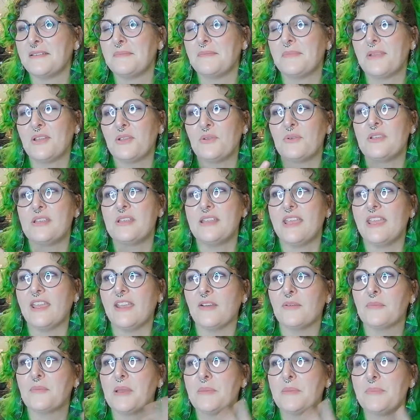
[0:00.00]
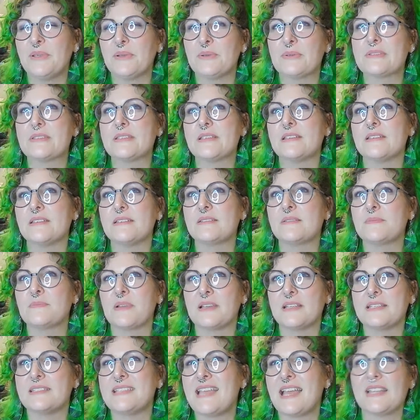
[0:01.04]
My green hair, my piercings,
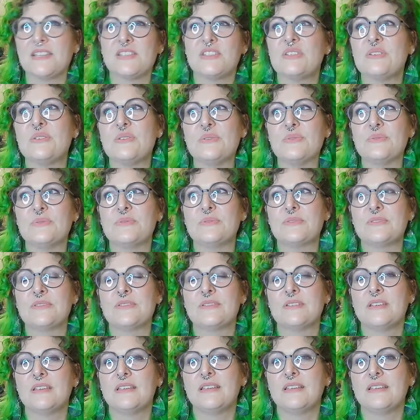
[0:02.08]
my tattoos.